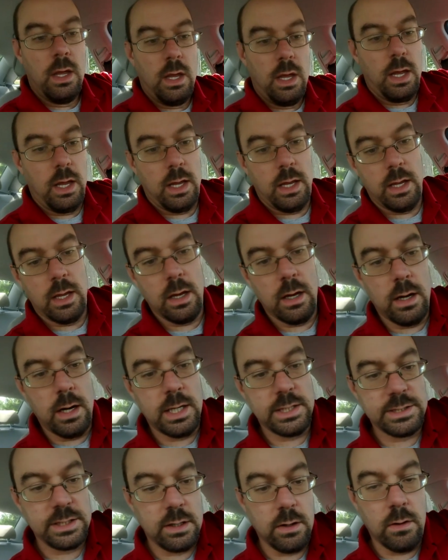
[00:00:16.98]
Hey, uh,
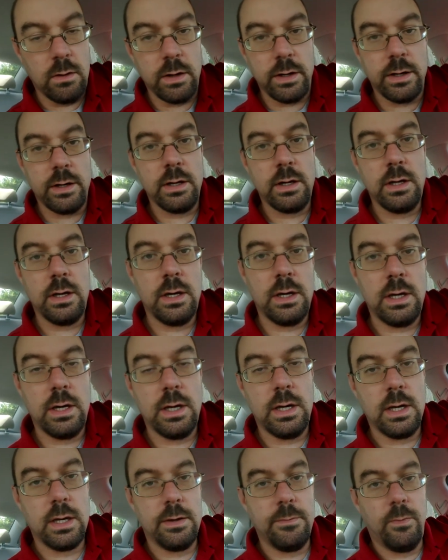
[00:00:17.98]
how's it going?
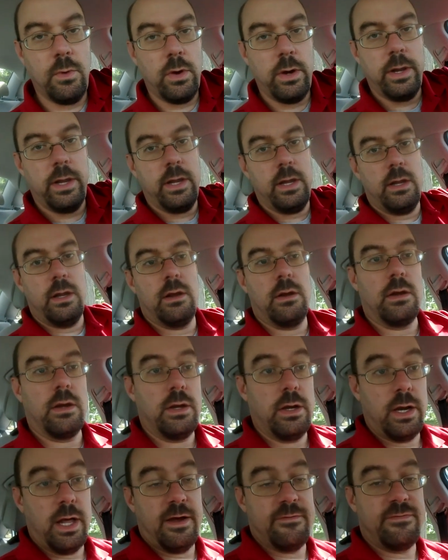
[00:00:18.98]
Uh, good morning, or
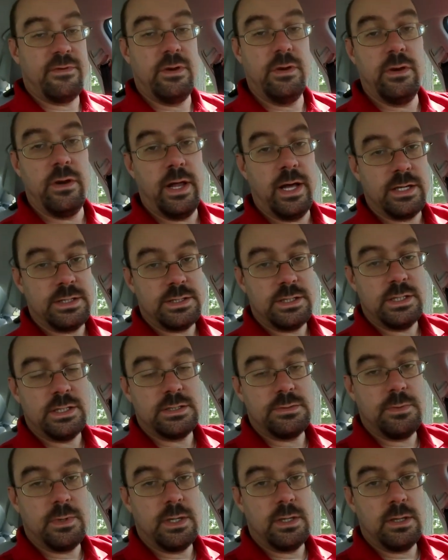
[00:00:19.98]
good afternoon actually,
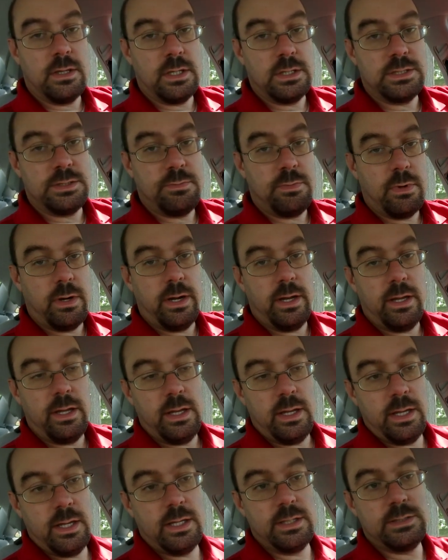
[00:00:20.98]
it's my lunch break.
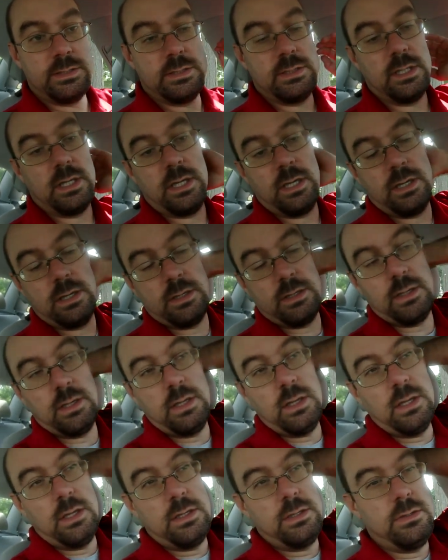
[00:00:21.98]
It's uh,
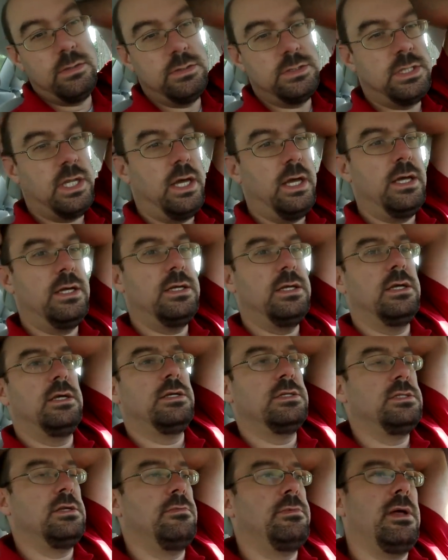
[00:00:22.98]
Tuesday,
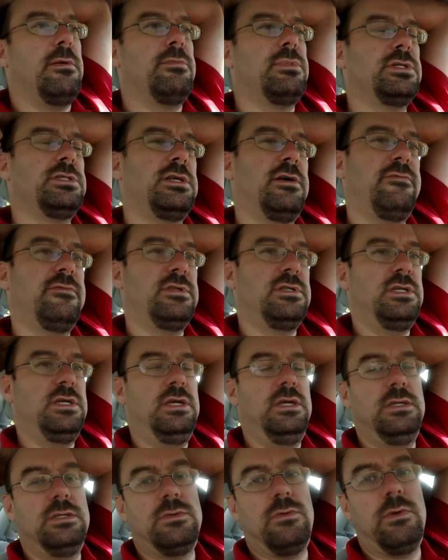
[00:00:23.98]
September
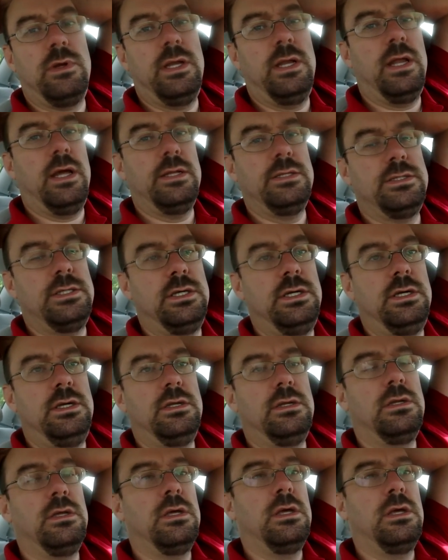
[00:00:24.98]
seventeenth, twenty nineteen.